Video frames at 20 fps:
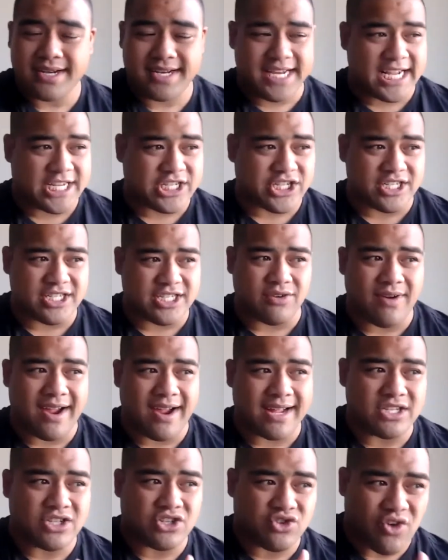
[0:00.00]
addictions
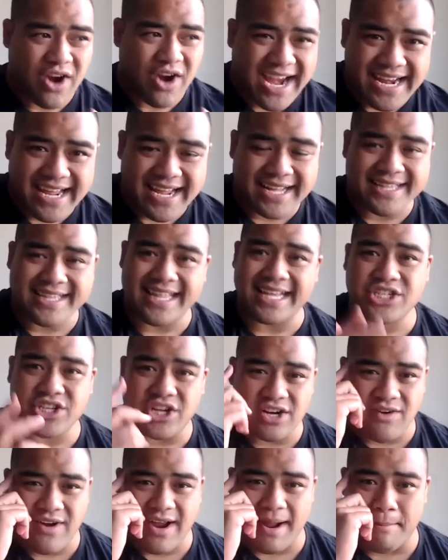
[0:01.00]
around training,
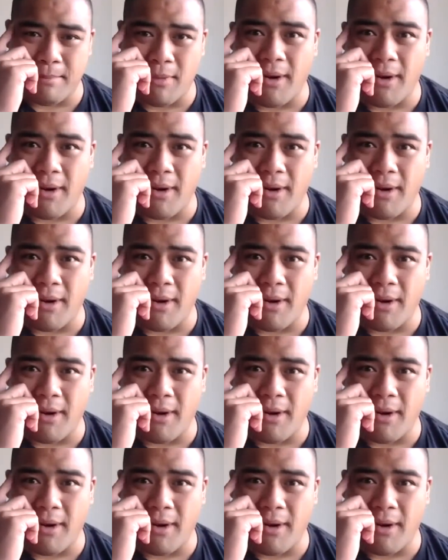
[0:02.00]
addiction around